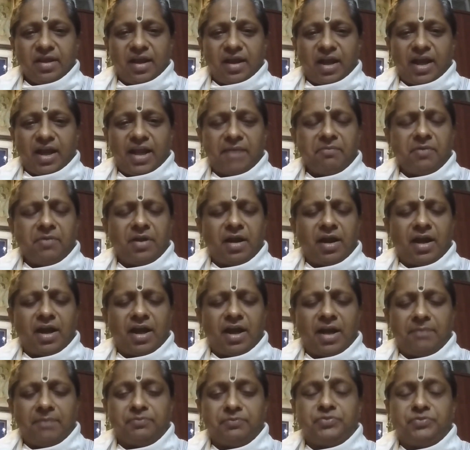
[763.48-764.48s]
I am
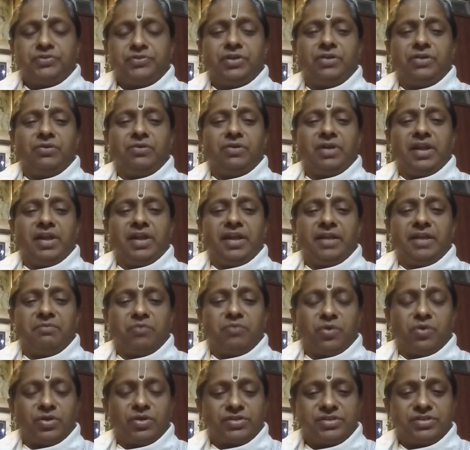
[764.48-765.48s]
absolutely and
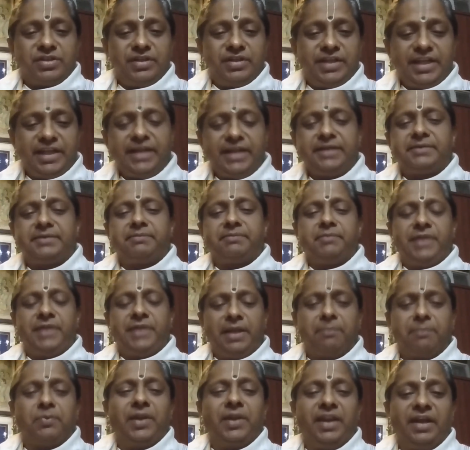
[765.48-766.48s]
most
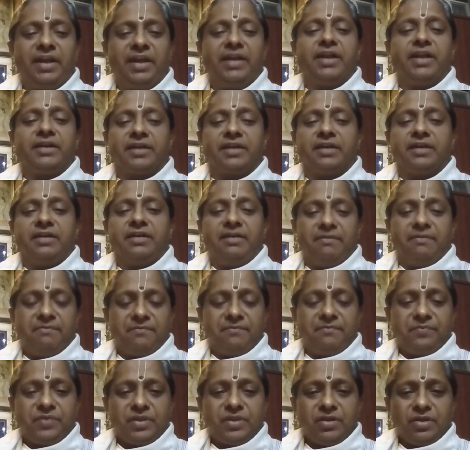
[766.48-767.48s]
deeply indebted
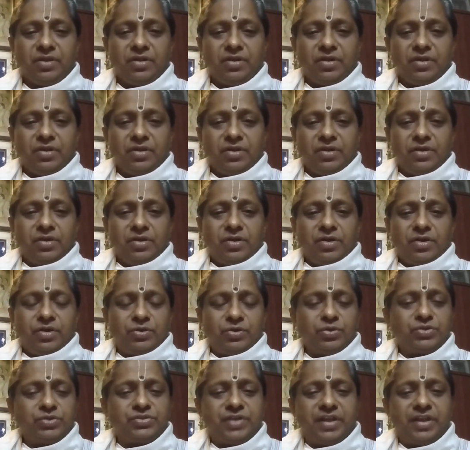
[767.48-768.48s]

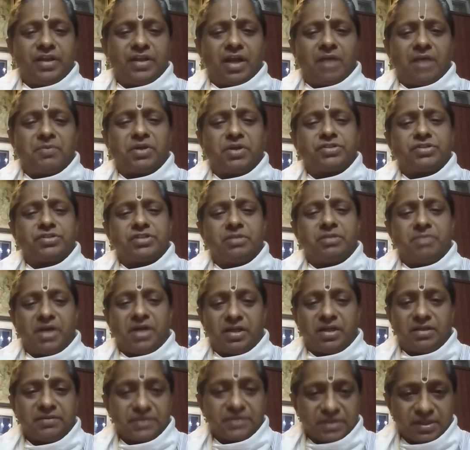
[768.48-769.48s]
to Sri Ramakrishna
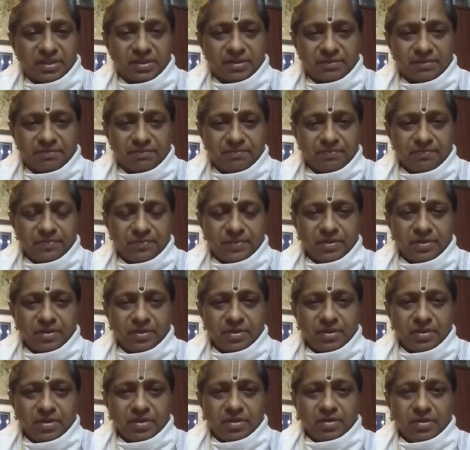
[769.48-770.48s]
Bhagavatar
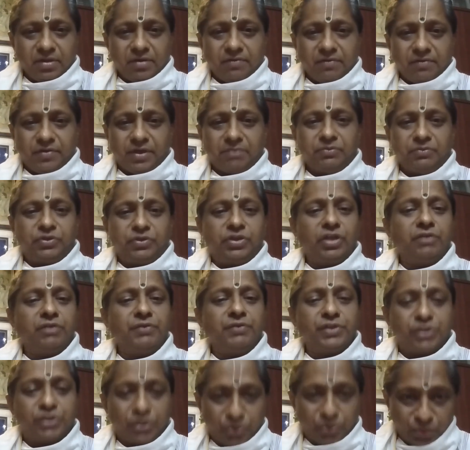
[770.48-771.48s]
from
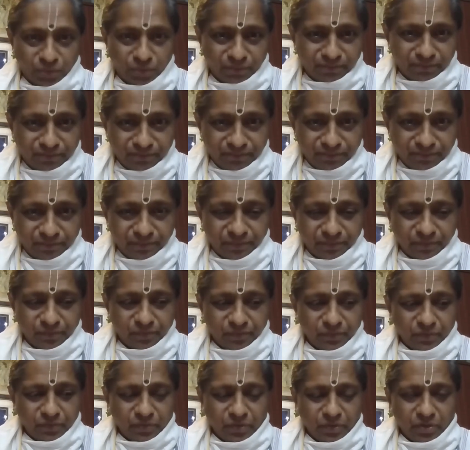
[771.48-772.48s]
Tiruvisalur.
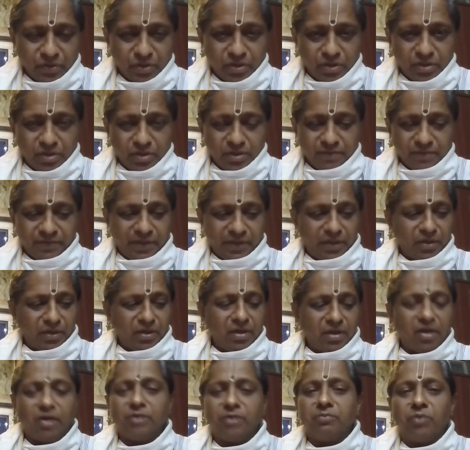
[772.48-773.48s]
We will
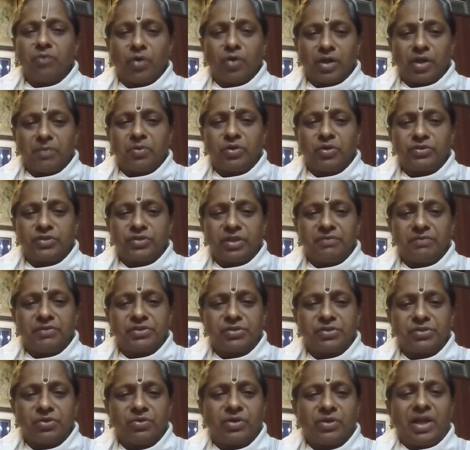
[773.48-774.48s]
learn more about
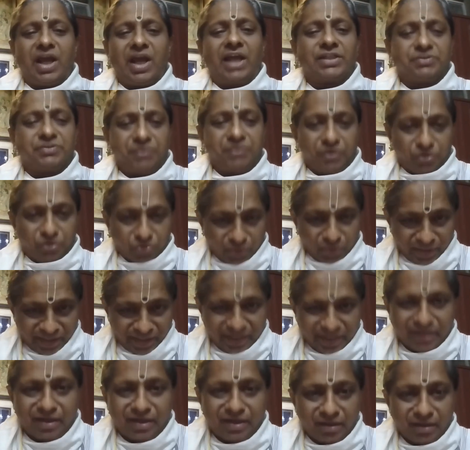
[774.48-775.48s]
Tiruvisalur as we go
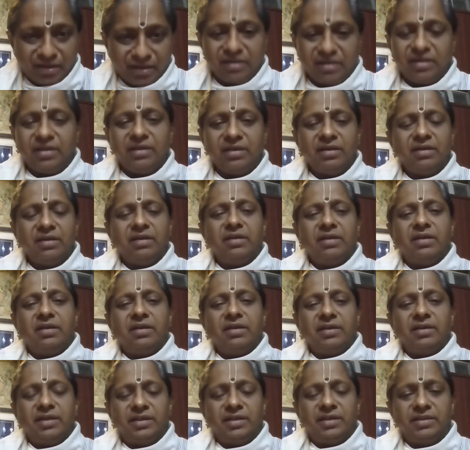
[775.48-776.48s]
ahead
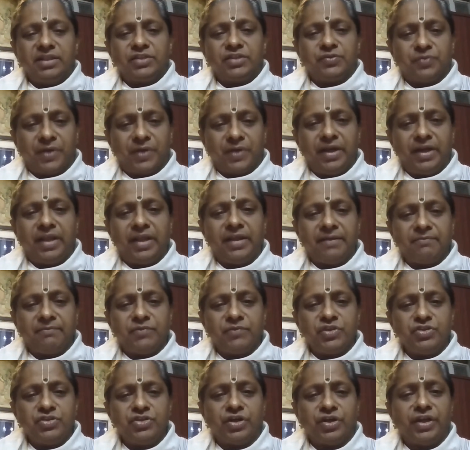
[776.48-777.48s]
in this 5-day
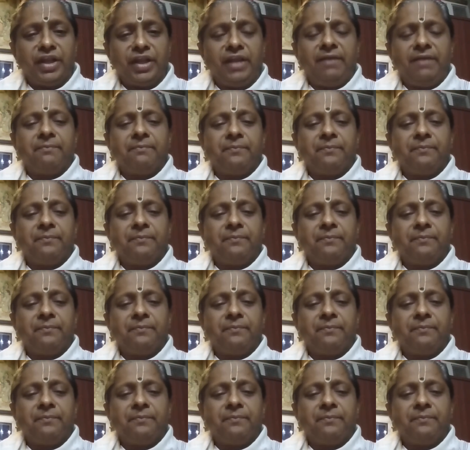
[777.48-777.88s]
journey.